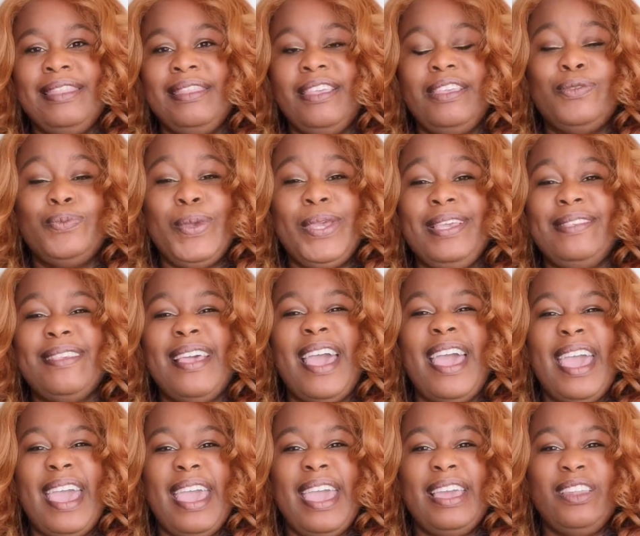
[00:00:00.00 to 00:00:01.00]
is a
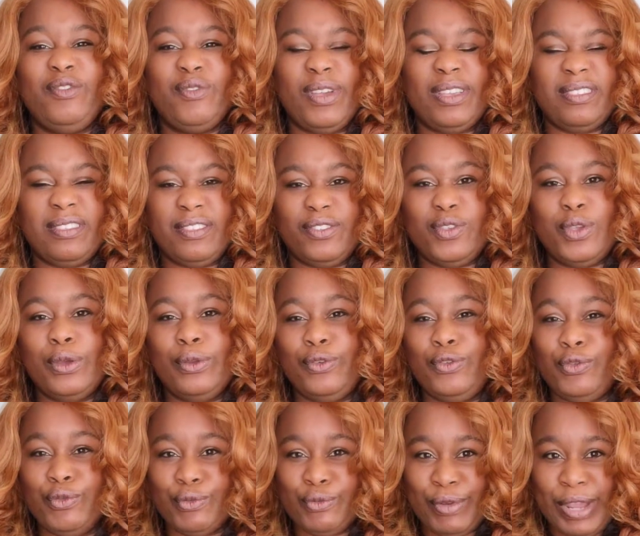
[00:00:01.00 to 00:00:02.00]
hairdresser's
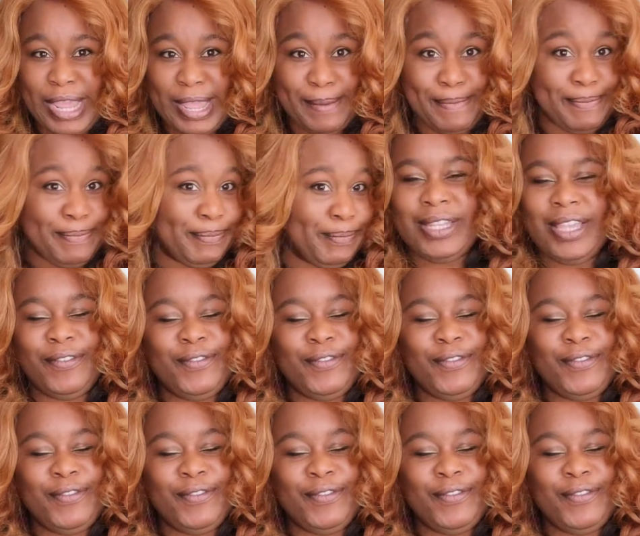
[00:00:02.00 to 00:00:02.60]
dream.